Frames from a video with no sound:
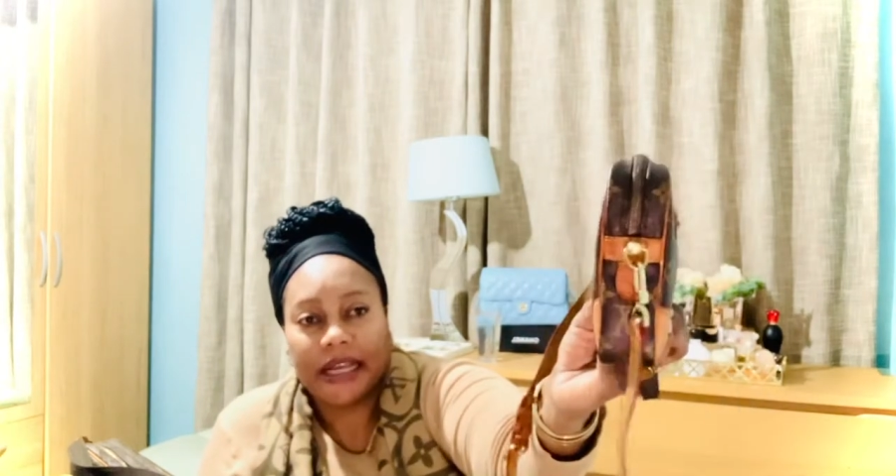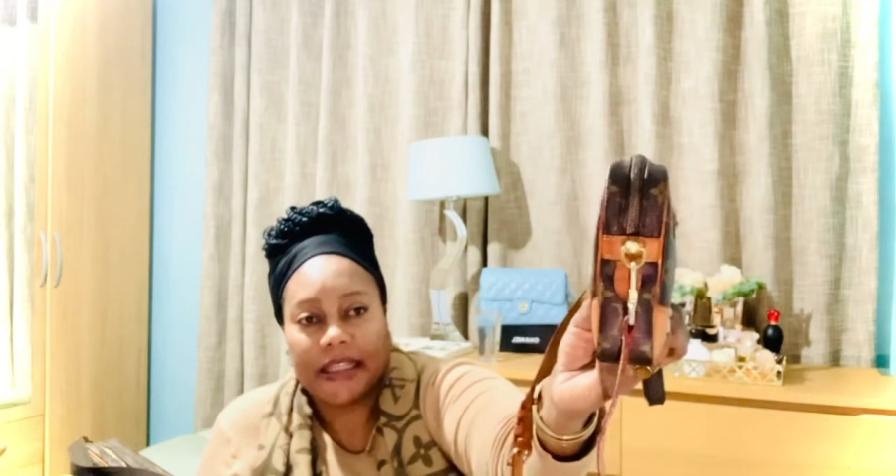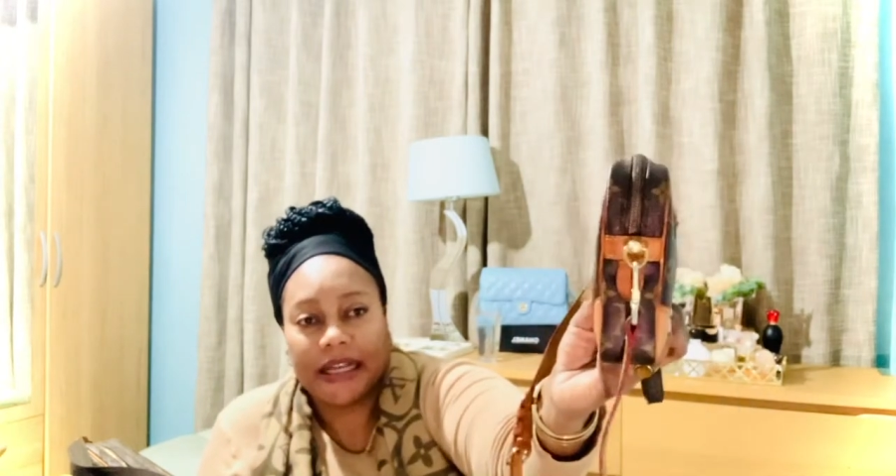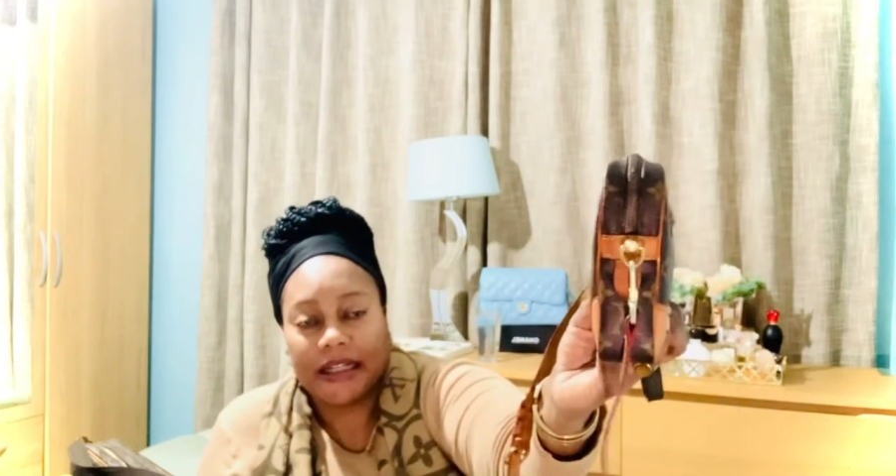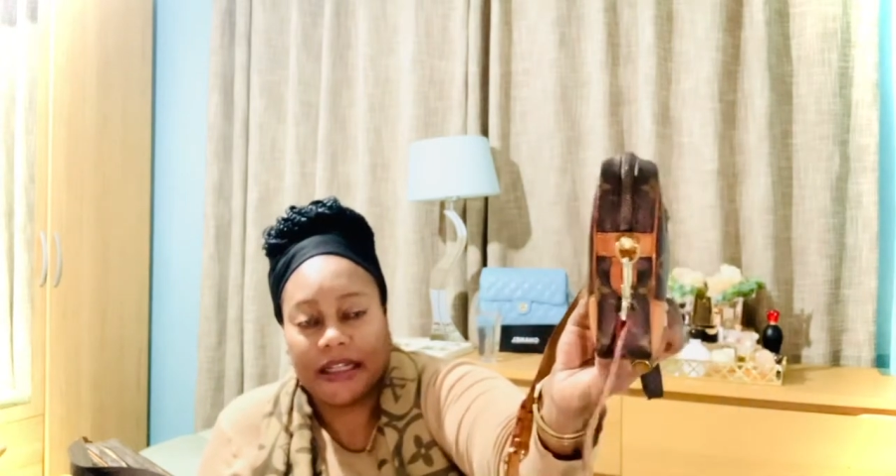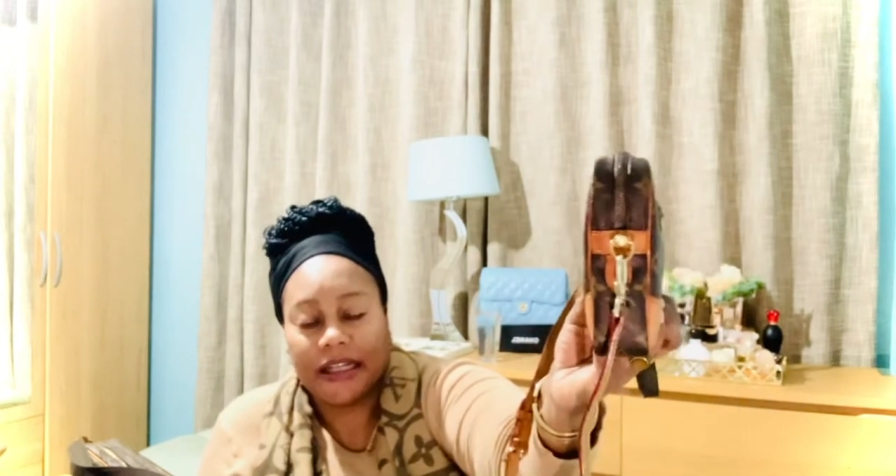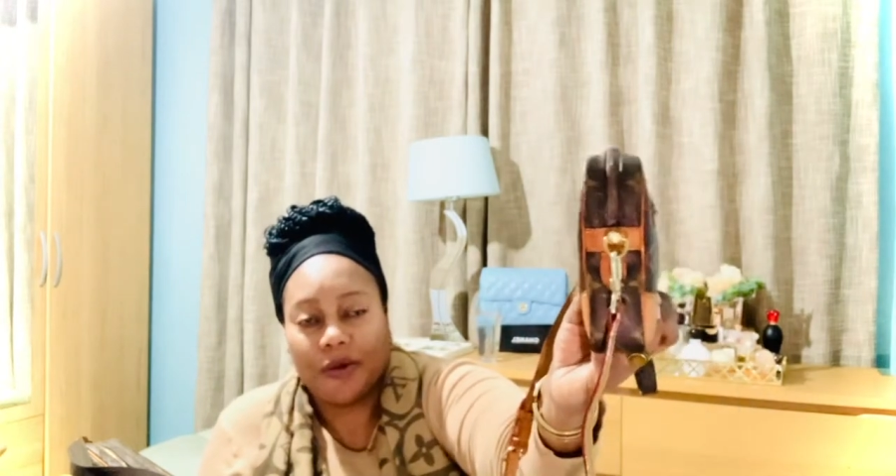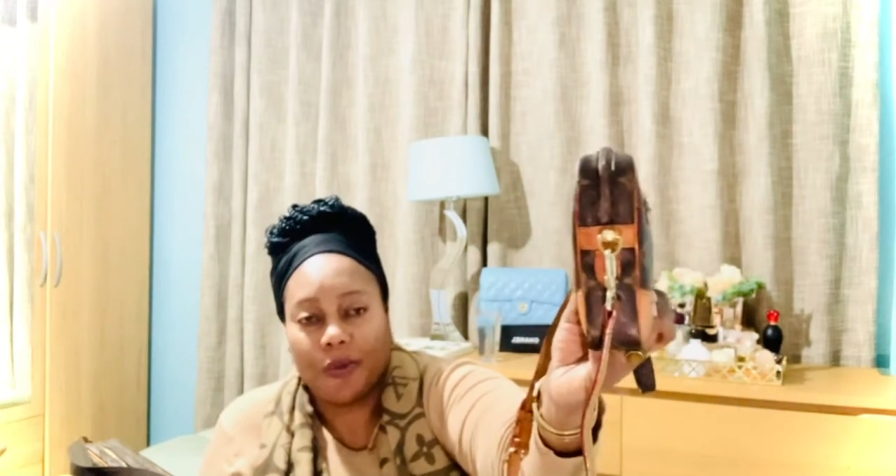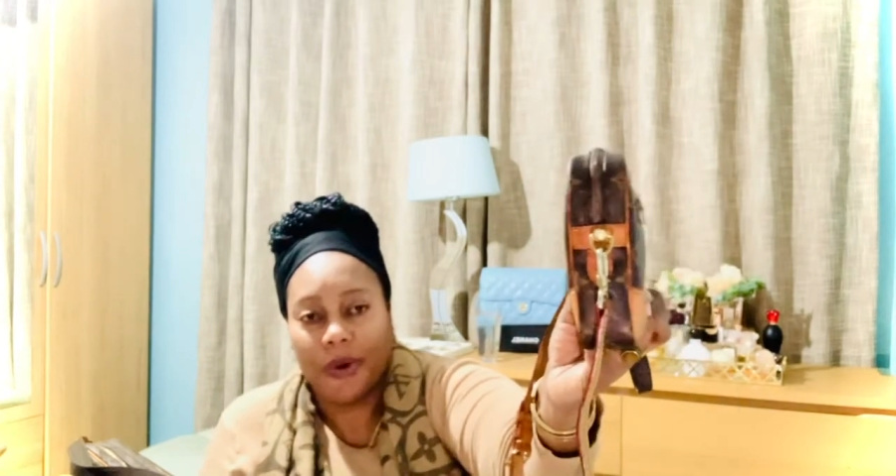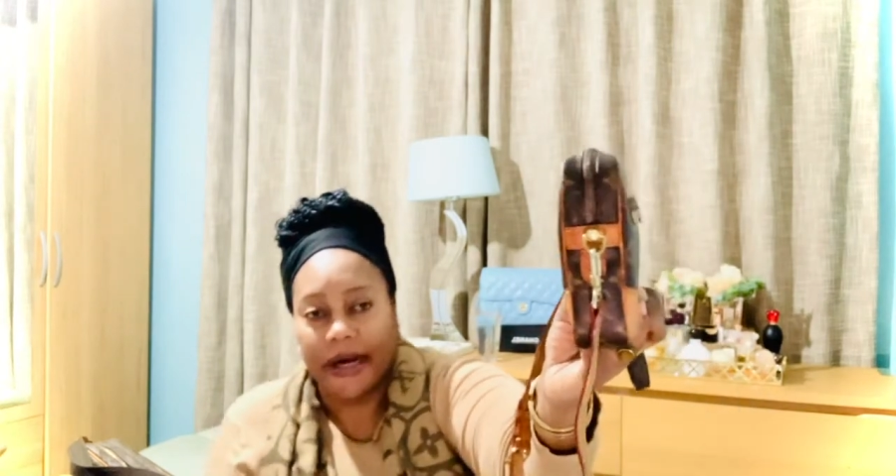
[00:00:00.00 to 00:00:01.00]
exactly
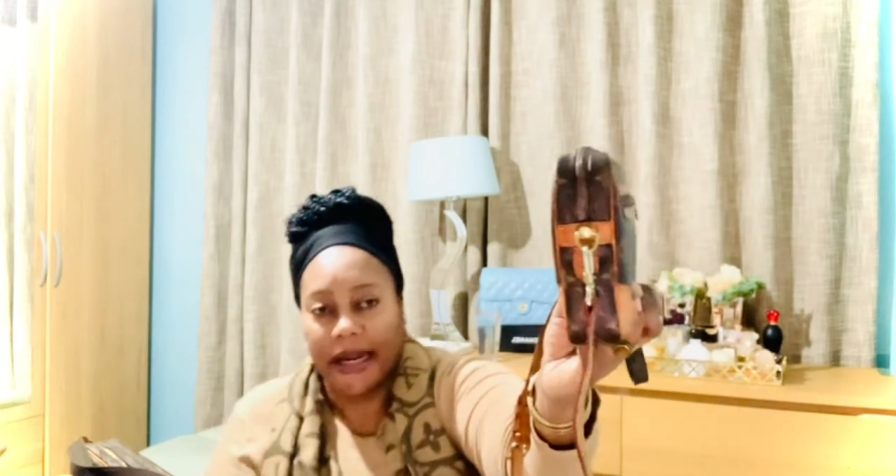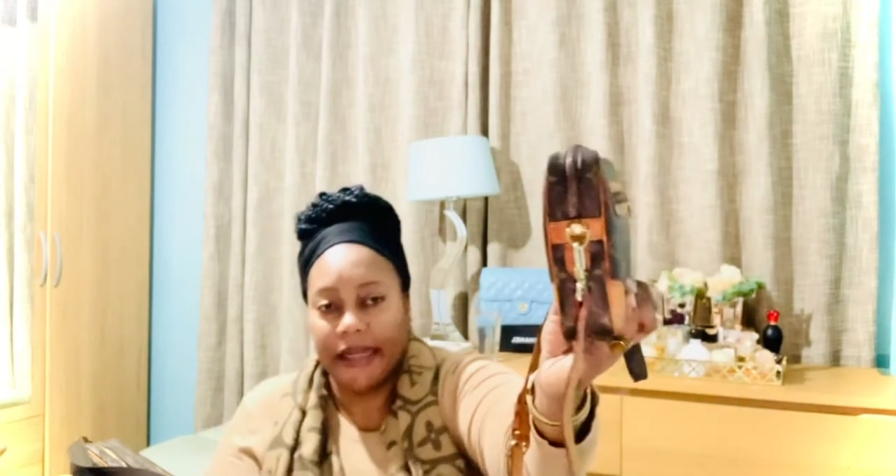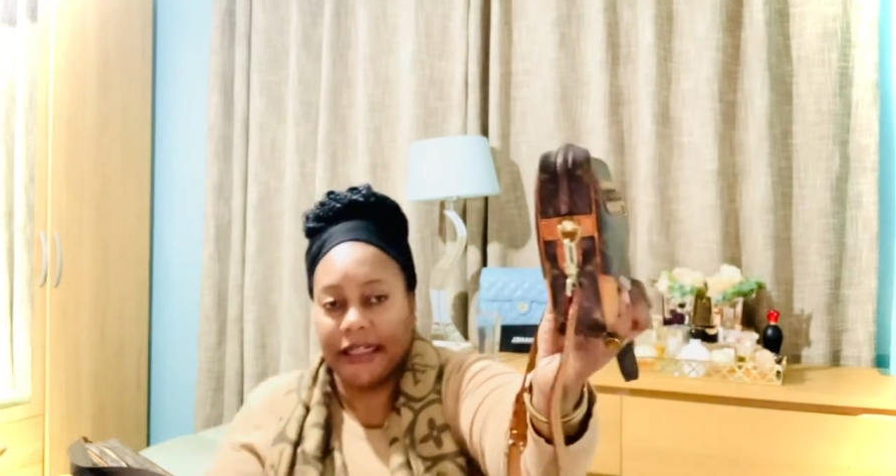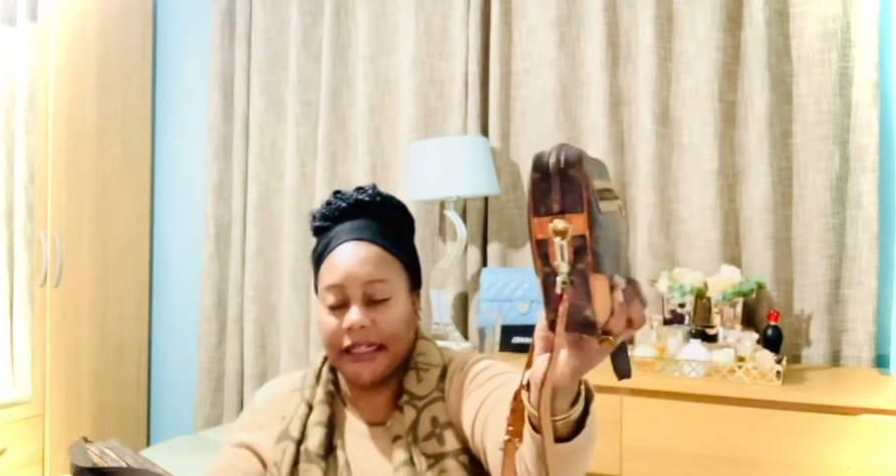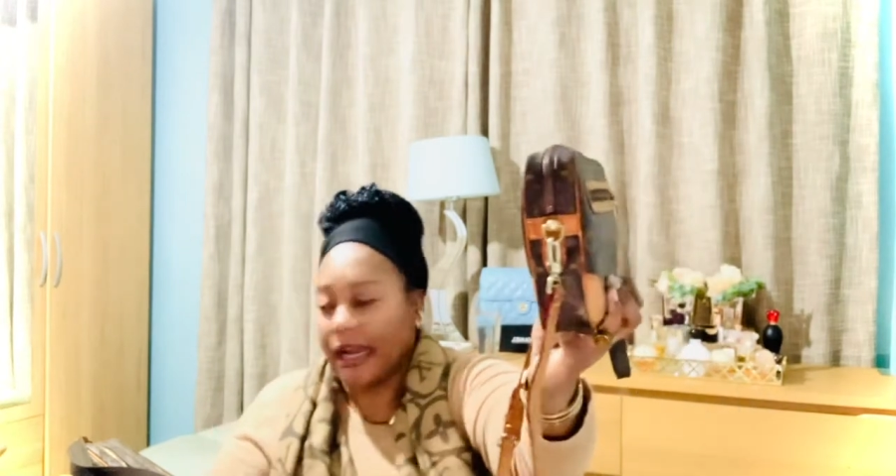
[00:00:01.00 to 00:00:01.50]
what I did.